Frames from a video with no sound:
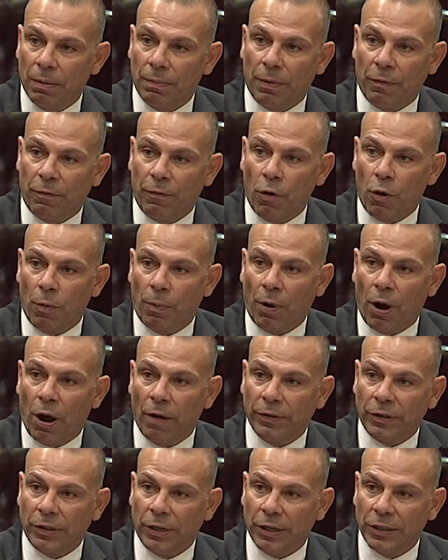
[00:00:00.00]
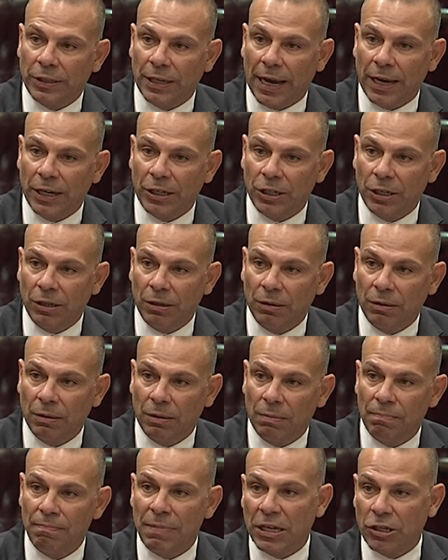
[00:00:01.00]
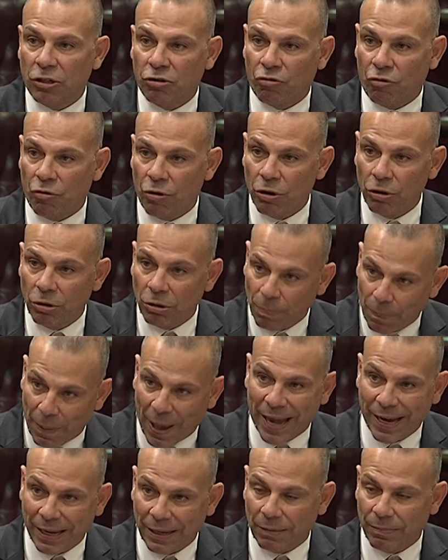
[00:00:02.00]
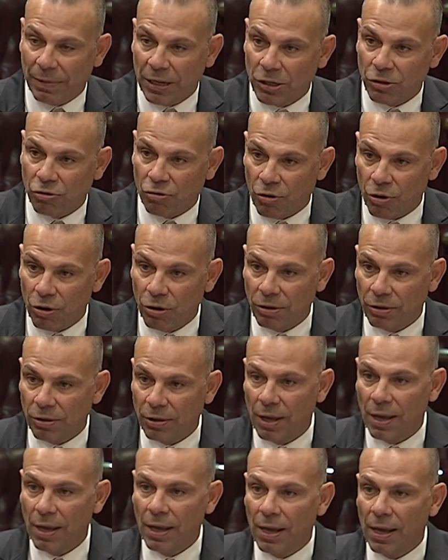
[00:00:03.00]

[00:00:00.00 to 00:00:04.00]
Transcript: before privatisation, mistruth, patent mistruth,